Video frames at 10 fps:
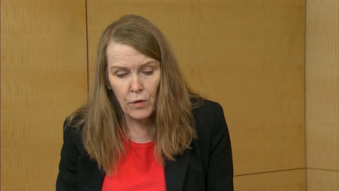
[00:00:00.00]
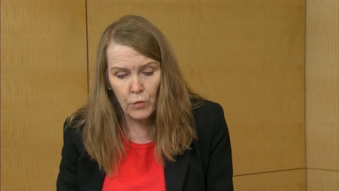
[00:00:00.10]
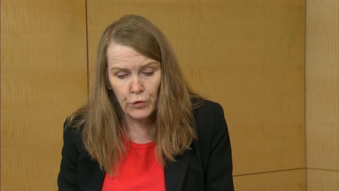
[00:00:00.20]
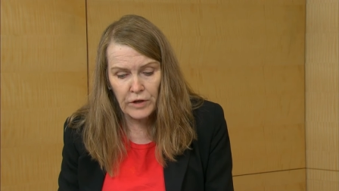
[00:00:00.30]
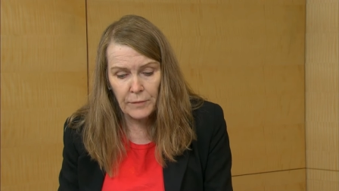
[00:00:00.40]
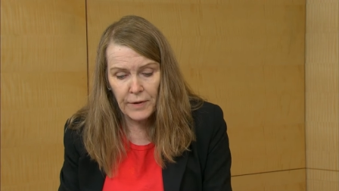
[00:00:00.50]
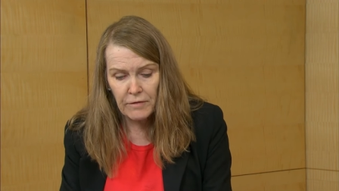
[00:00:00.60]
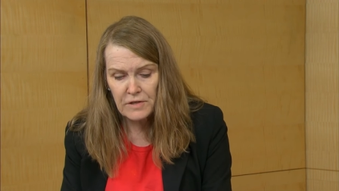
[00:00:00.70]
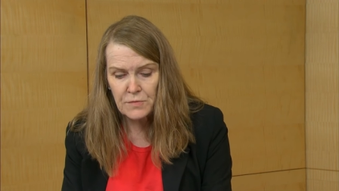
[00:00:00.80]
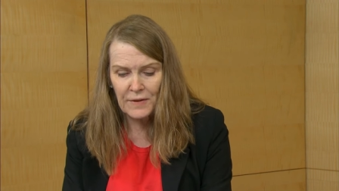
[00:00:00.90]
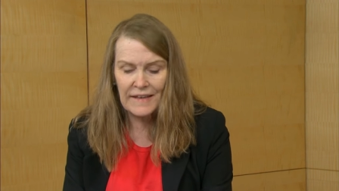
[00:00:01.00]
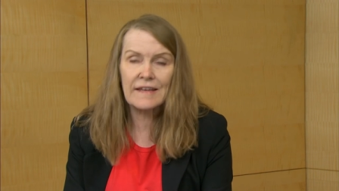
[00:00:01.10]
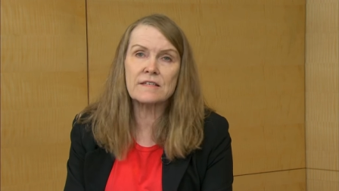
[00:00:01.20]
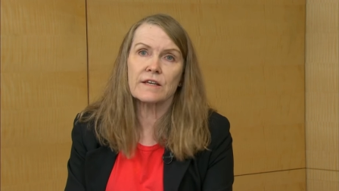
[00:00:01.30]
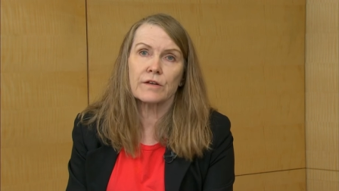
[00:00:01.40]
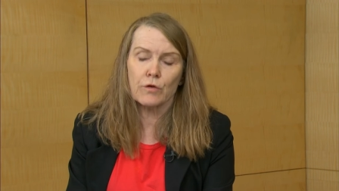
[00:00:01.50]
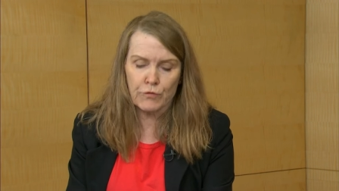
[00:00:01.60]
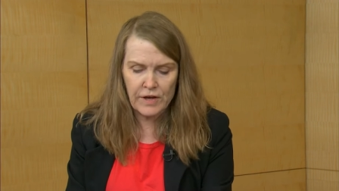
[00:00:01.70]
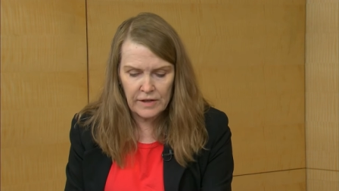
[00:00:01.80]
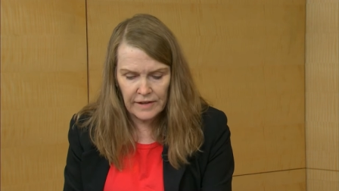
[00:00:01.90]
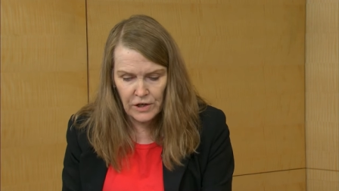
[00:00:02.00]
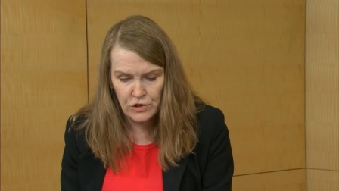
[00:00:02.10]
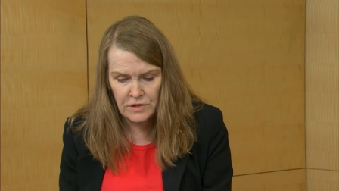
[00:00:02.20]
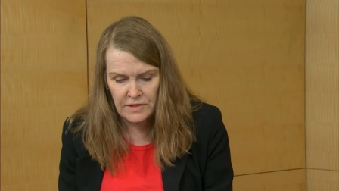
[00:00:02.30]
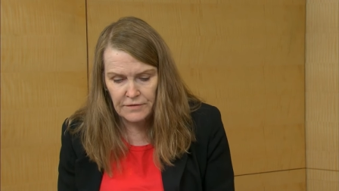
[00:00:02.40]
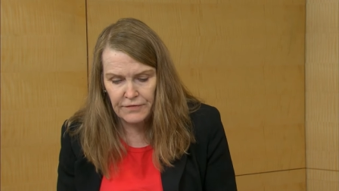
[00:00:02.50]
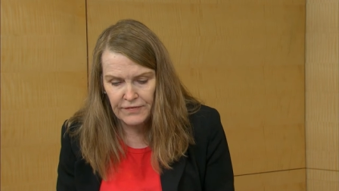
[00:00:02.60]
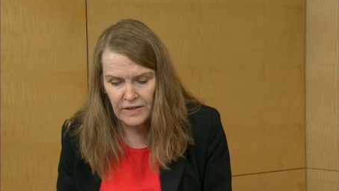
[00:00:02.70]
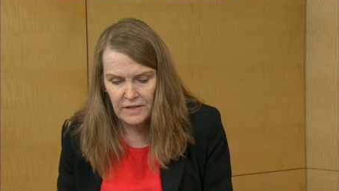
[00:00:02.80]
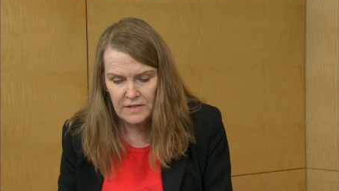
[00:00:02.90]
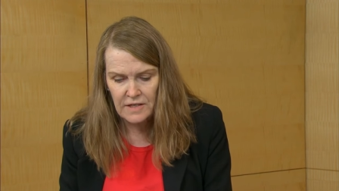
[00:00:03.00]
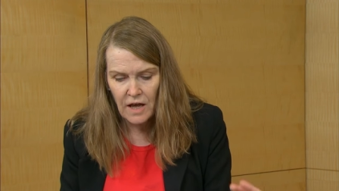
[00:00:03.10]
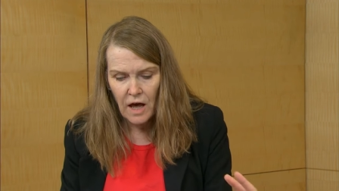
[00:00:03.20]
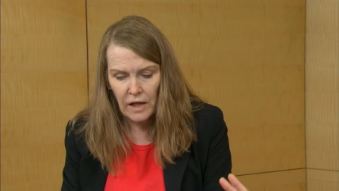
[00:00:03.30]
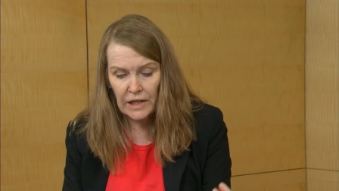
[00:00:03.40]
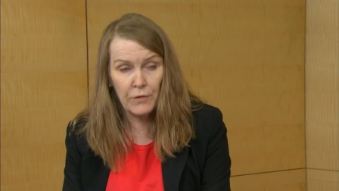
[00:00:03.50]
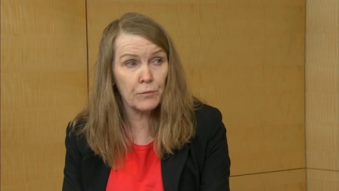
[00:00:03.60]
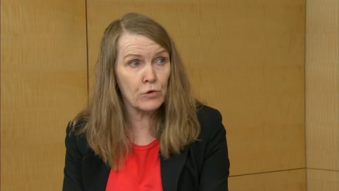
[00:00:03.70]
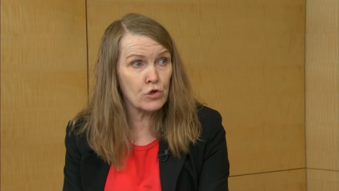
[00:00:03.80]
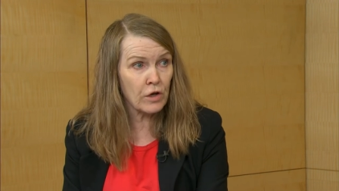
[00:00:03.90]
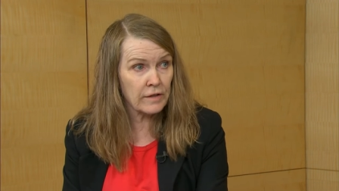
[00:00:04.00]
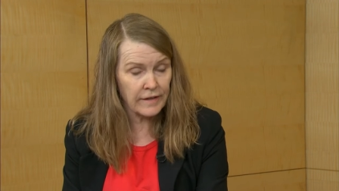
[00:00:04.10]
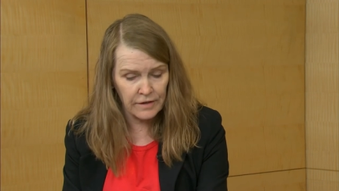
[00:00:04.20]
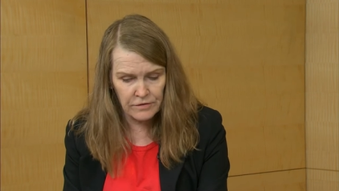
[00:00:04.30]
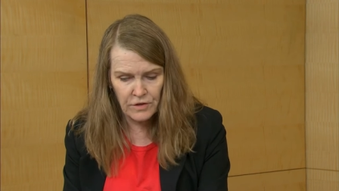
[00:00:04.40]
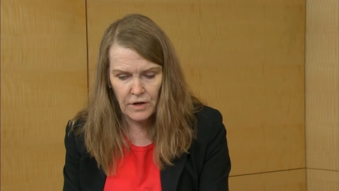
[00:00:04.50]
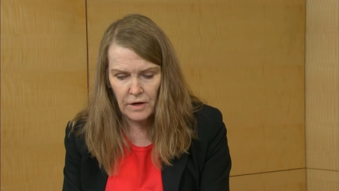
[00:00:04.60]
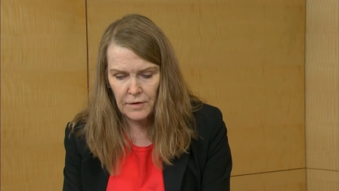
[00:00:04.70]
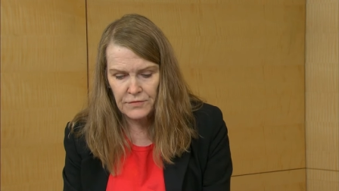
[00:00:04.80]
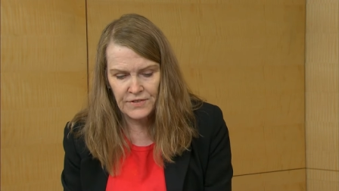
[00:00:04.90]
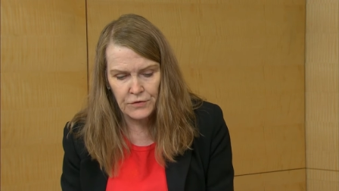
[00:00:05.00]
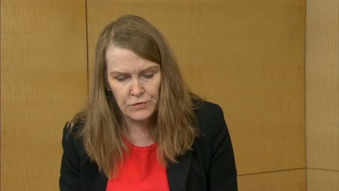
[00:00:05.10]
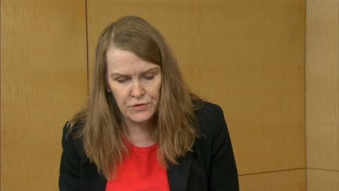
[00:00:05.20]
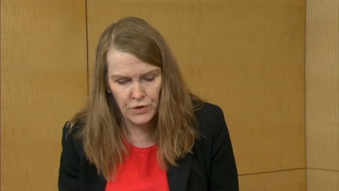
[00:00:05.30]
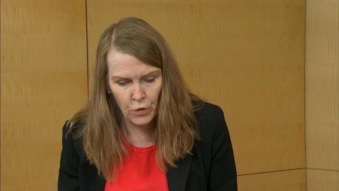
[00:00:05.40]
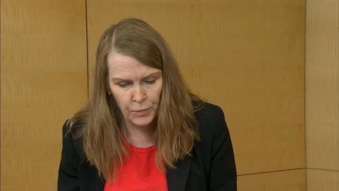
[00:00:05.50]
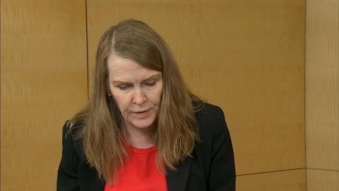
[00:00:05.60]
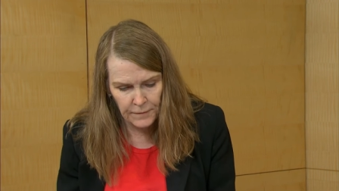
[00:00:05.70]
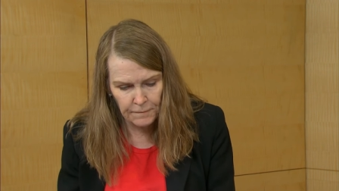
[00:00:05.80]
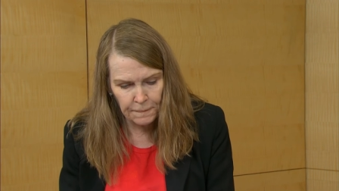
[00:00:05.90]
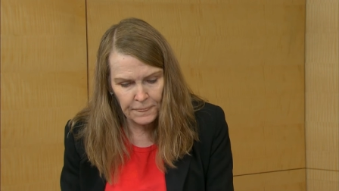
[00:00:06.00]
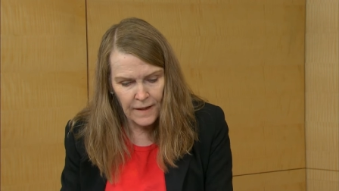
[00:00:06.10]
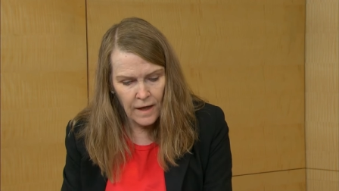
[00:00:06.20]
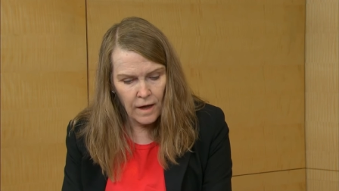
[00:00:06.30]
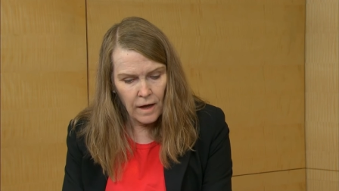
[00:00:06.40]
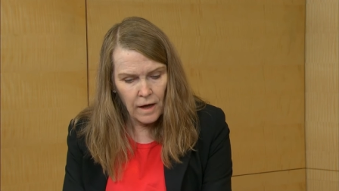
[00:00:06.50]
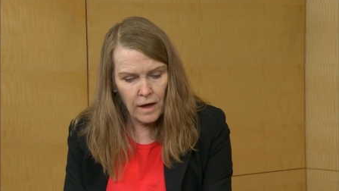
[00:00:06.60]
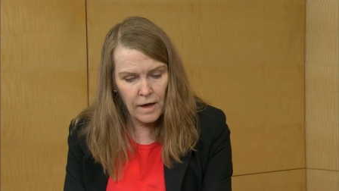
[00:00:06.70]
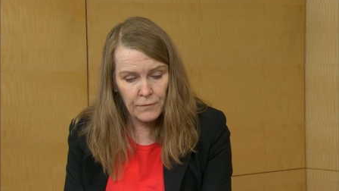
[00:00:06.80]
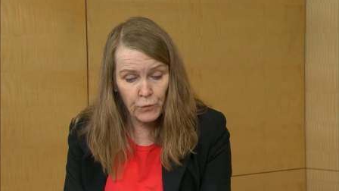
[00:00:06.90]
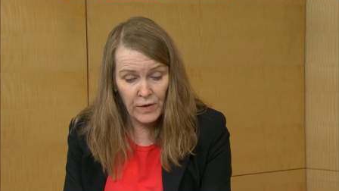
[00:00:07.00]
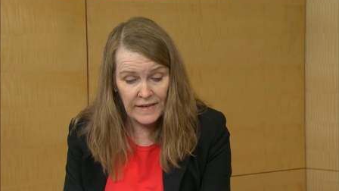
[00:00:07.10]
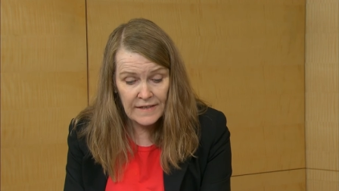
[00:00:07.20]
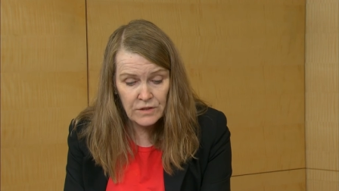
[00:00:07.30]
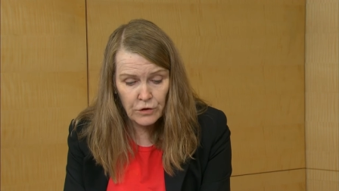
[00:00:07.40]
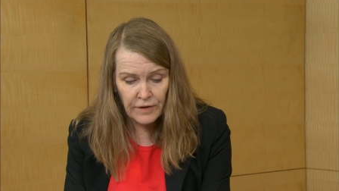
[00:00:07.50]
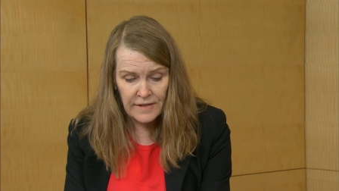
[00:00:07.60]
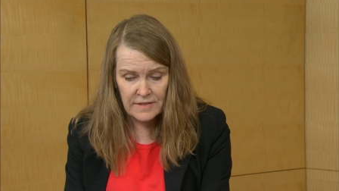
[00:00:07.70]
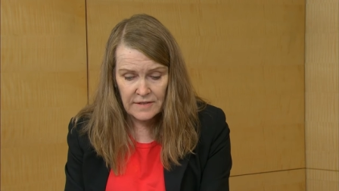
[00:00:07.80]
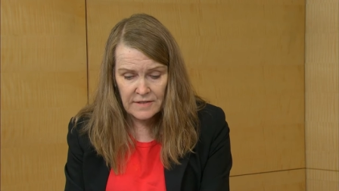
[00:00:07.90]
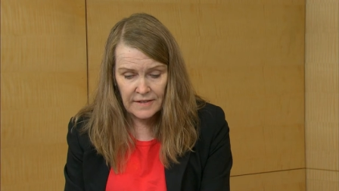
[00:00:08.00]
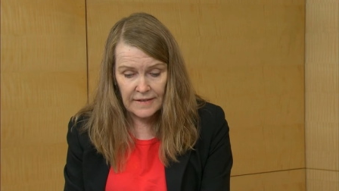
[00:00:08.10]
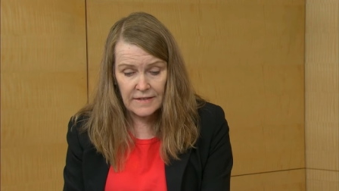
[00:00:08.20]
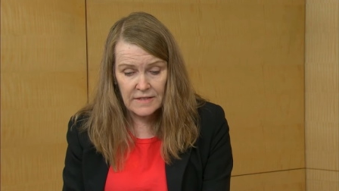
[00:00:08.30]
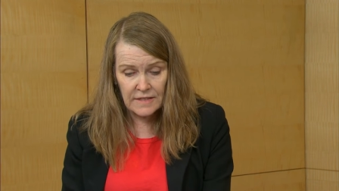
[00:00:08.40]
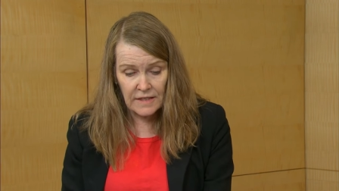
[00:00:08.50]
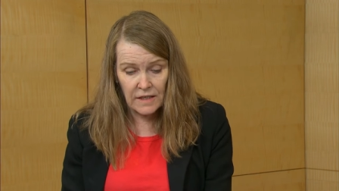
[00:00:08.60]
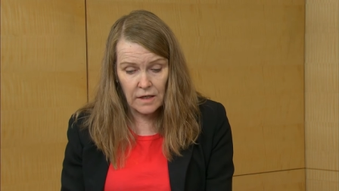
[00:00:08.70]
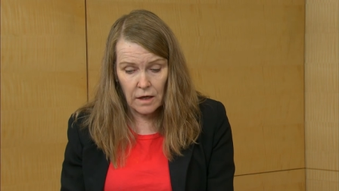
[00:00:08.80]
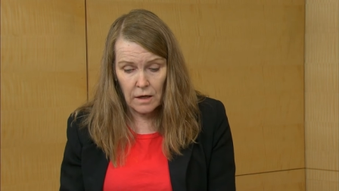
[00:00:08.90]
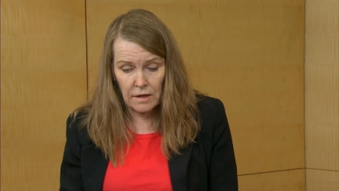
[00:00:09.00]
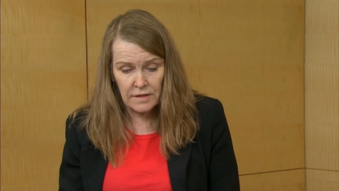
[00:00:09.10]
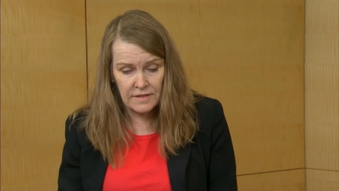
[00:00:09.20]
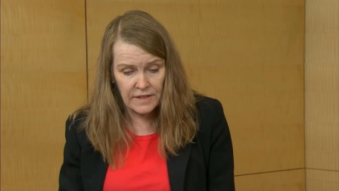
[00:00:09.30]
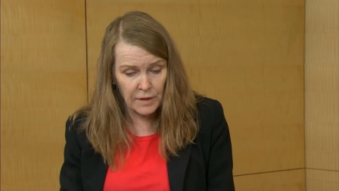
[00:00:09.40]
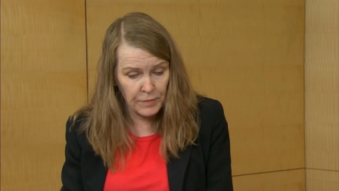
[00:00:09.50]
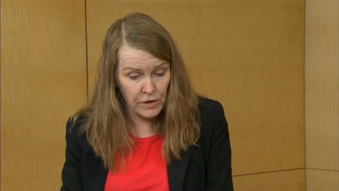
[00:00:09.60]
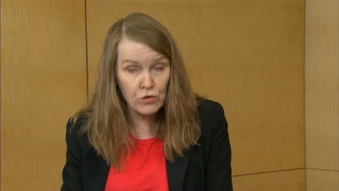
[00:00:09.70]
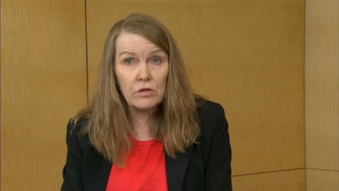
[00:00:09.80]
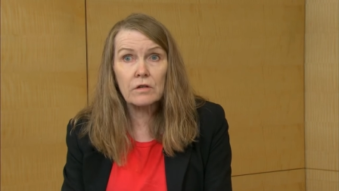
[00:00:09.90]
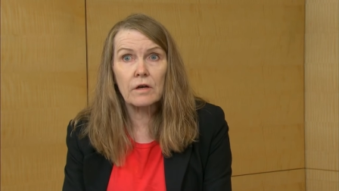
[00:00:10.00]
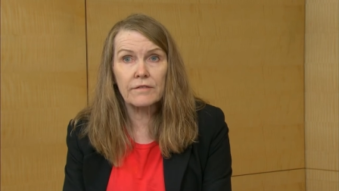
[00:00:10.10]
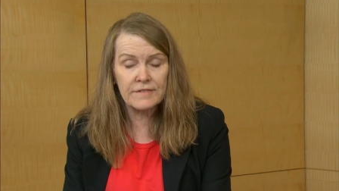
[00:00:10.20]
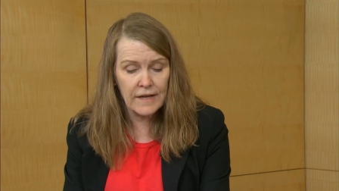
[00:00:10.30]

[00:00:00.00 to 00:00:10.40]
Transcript: working parents by easing regulations and fees, allowing more childcare uh, centers to open. Um, what is a crisis is the uh, city budget of